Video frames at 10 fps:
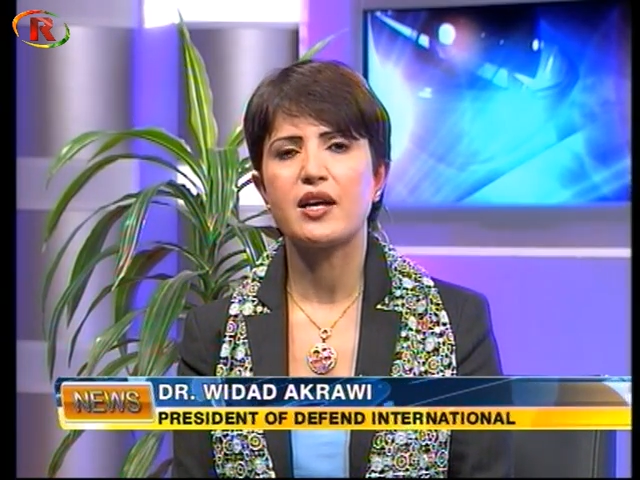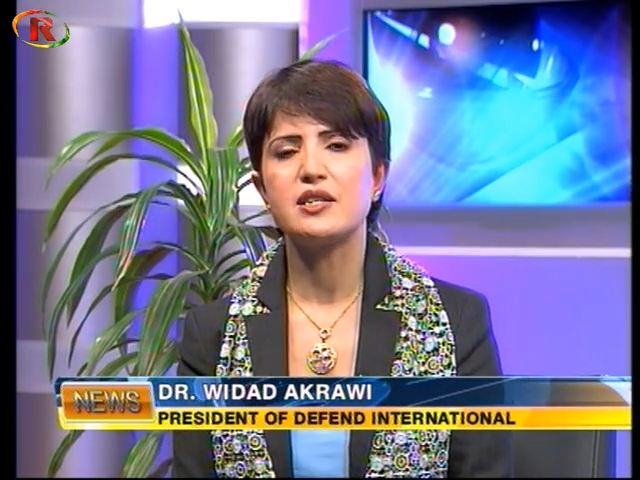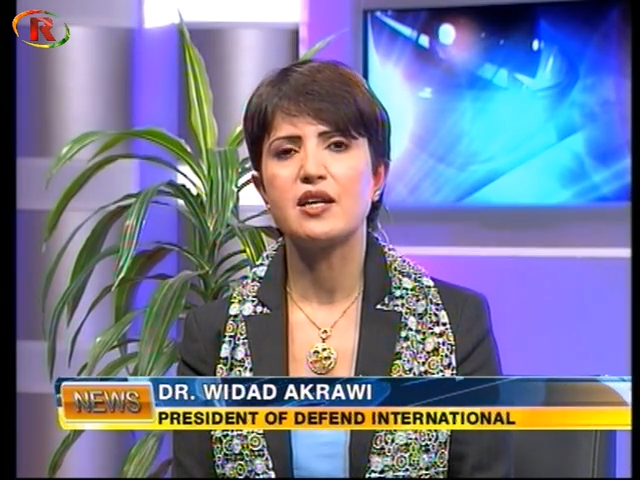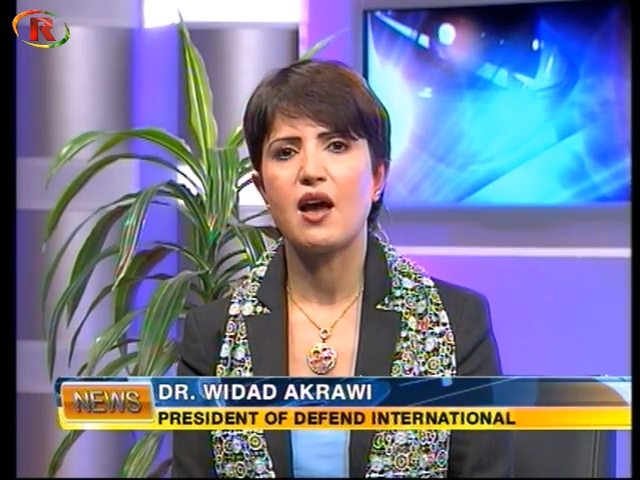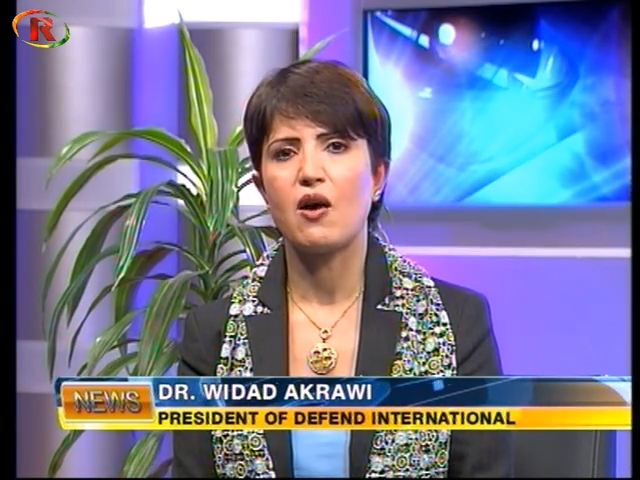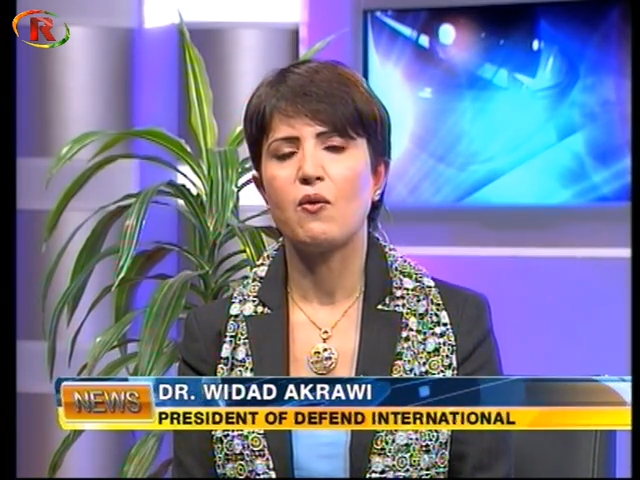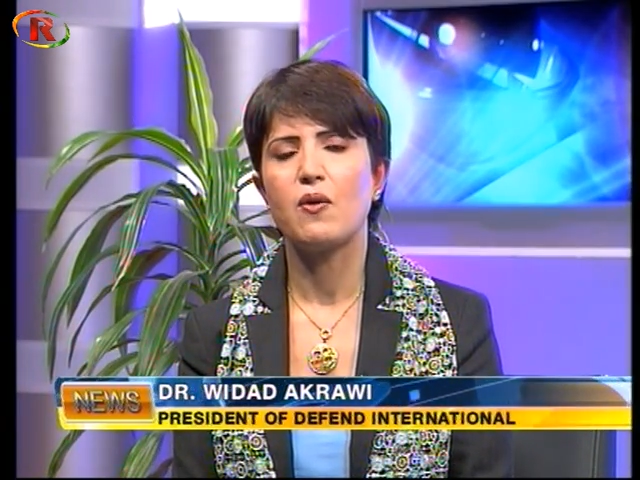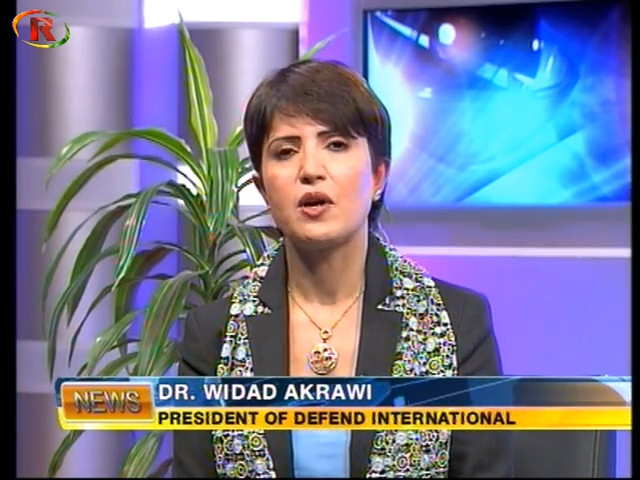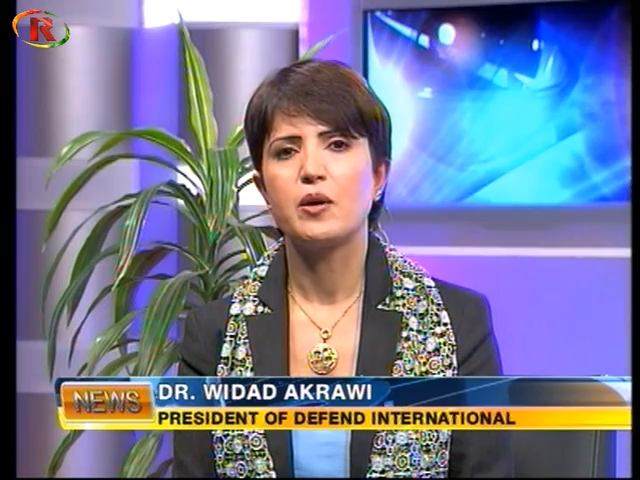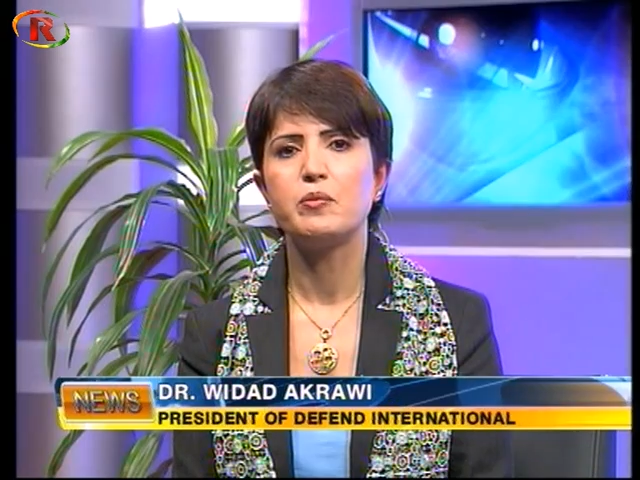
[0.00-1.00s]
act
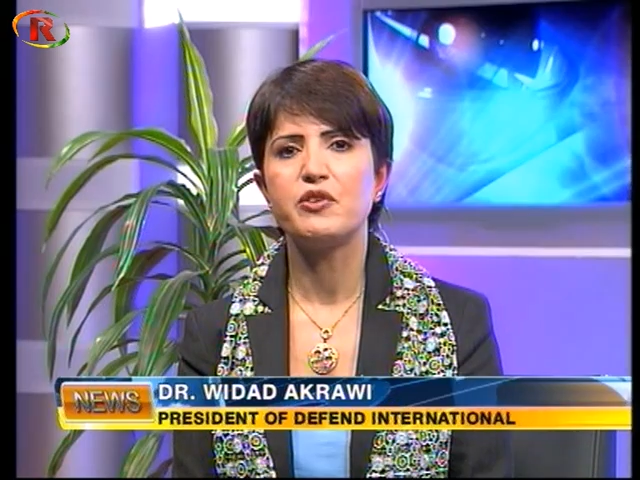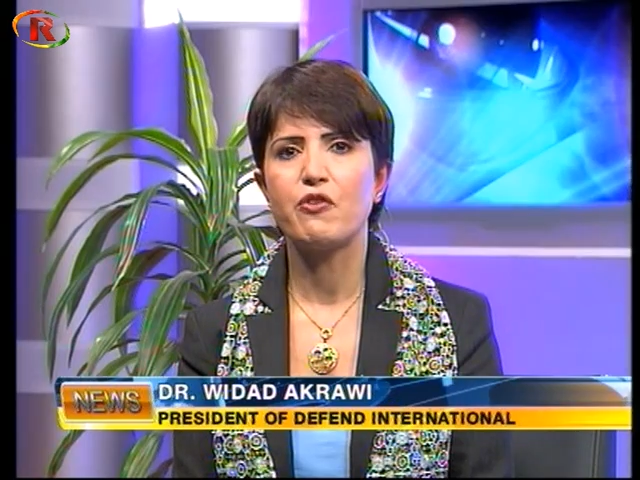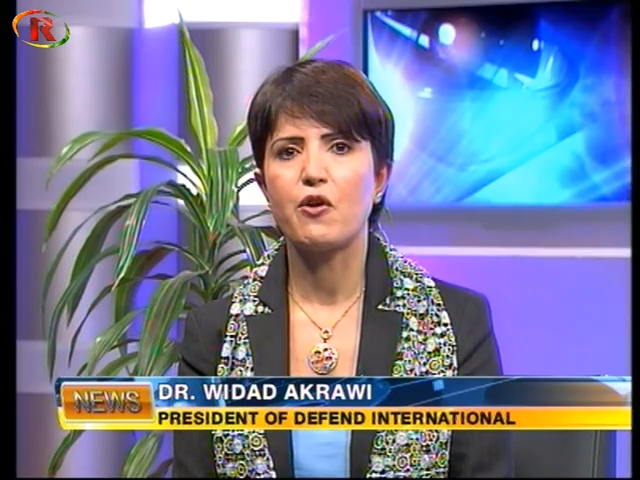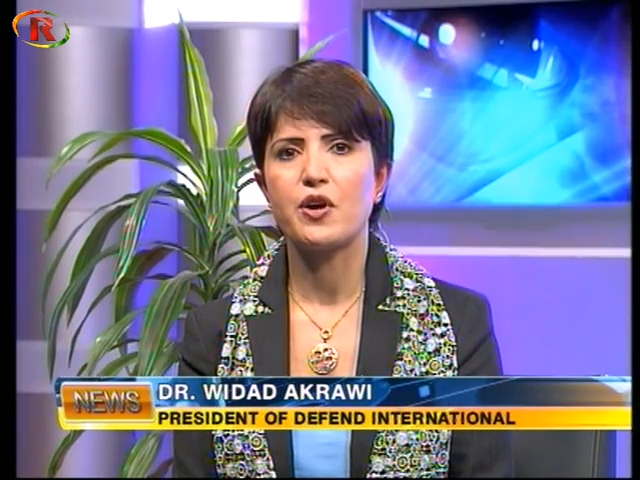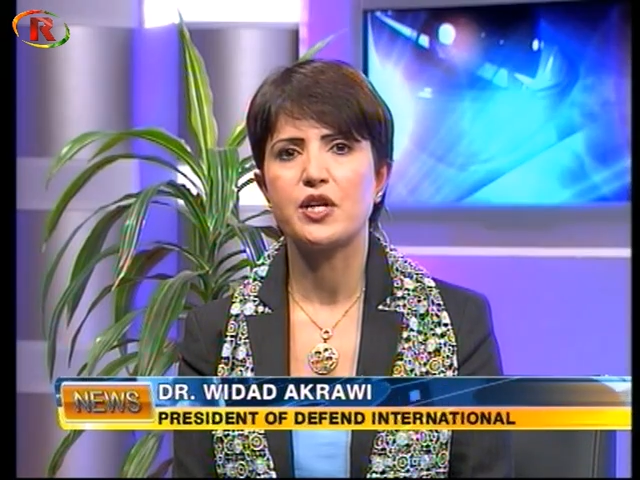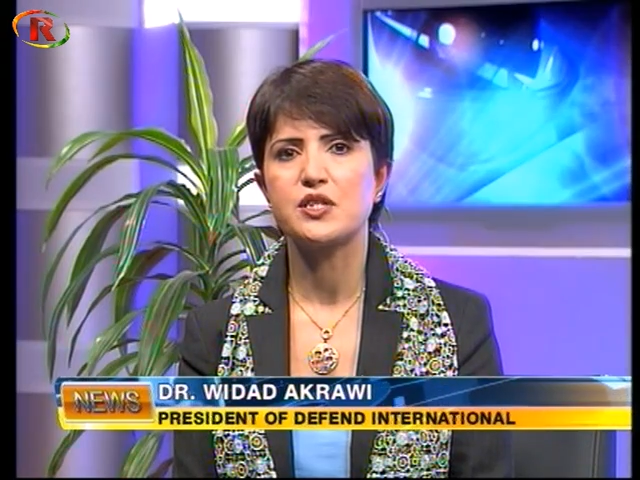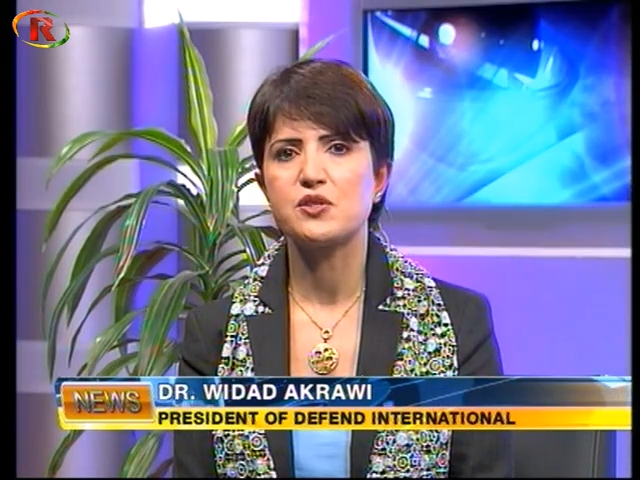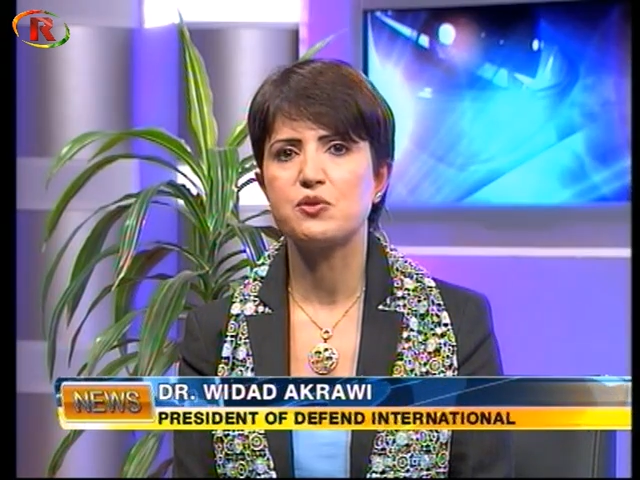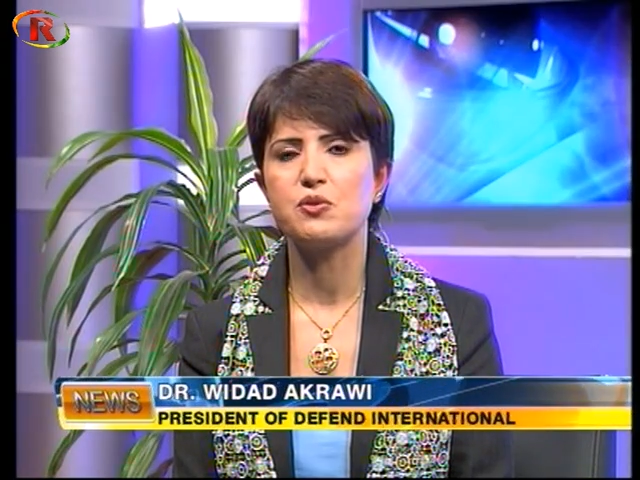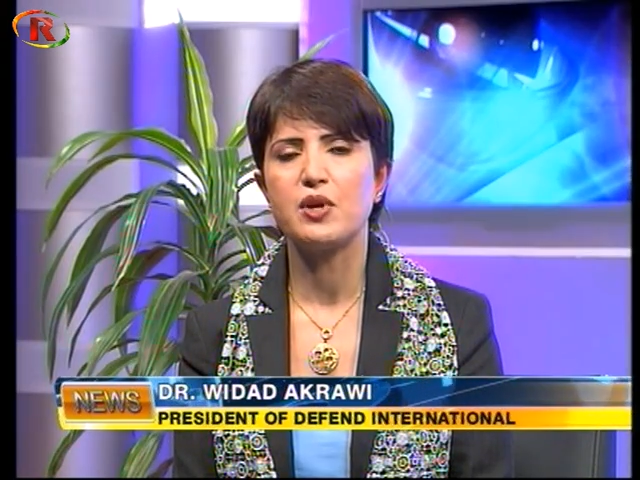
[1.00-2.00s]
now before
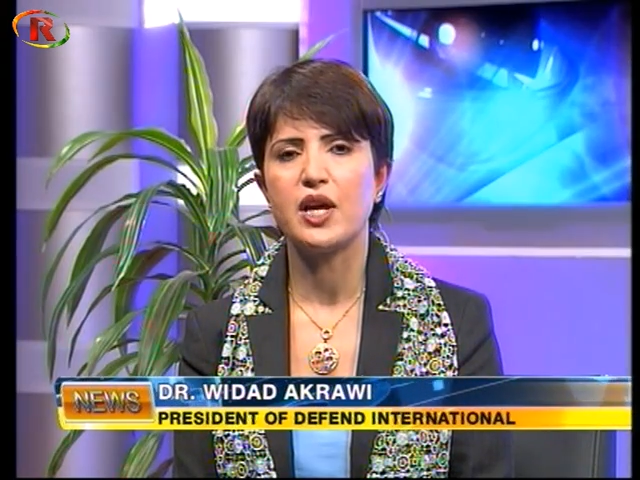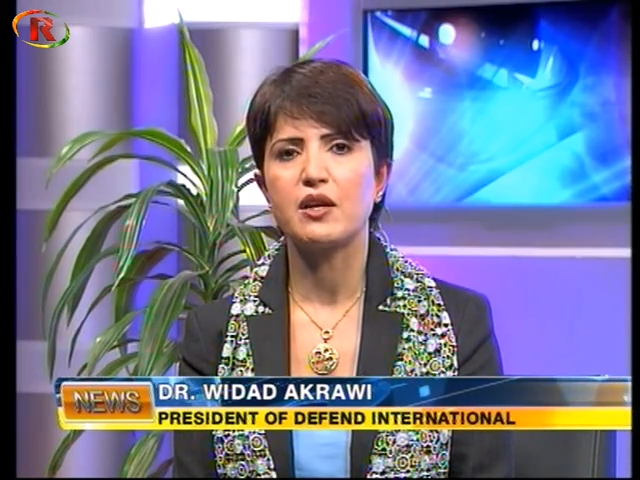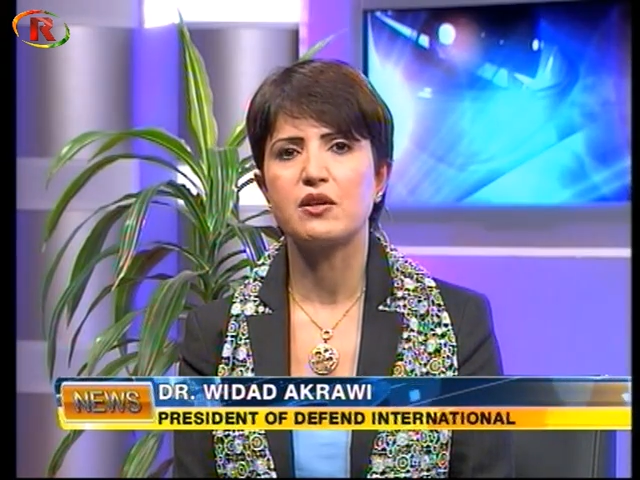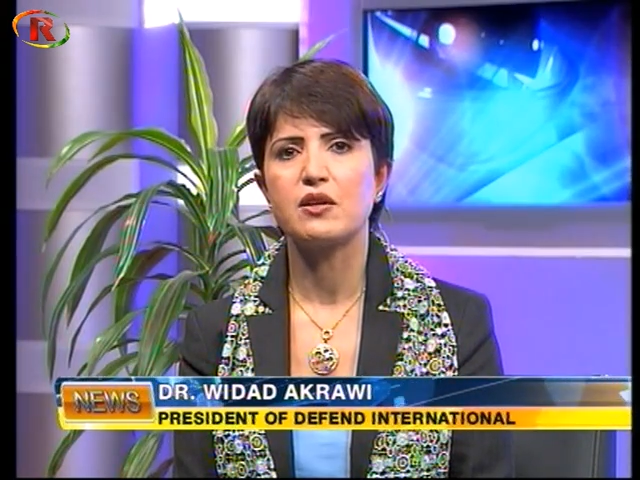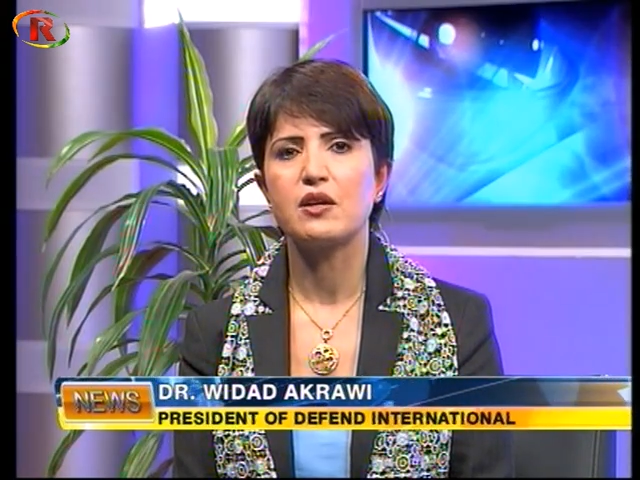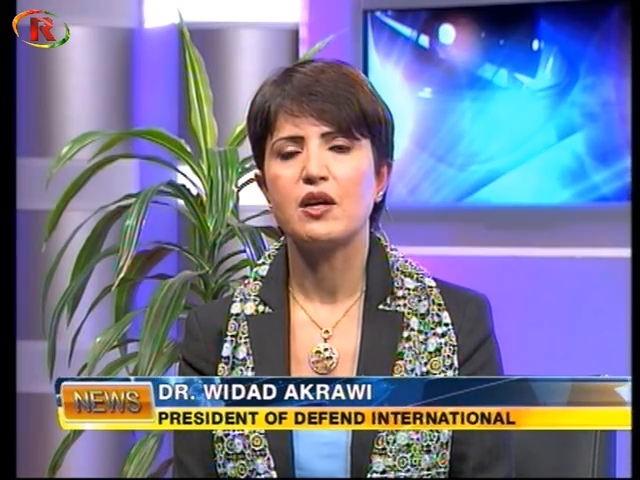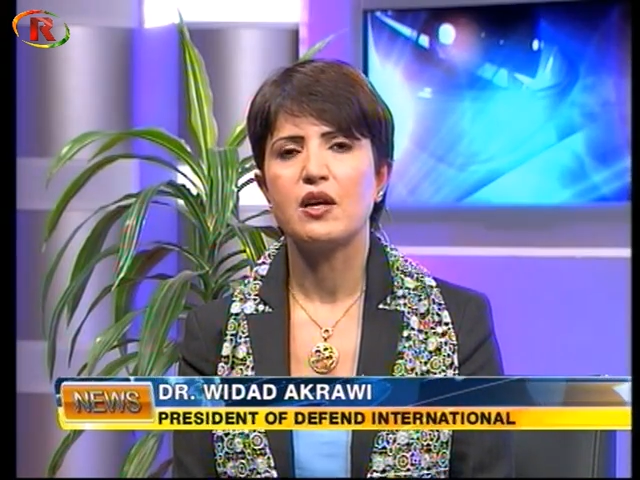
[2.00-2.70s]
it's too late.